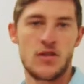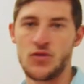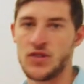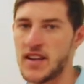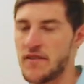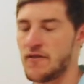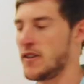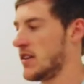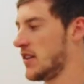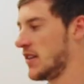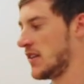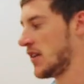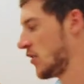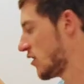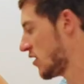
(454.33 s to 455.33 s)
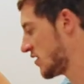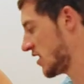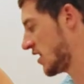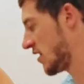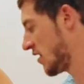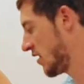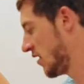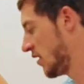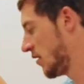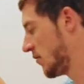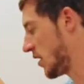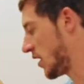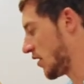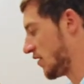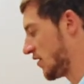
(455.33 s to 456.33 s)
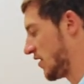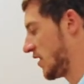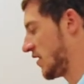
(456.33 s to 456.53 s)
You'll definitely notice it, because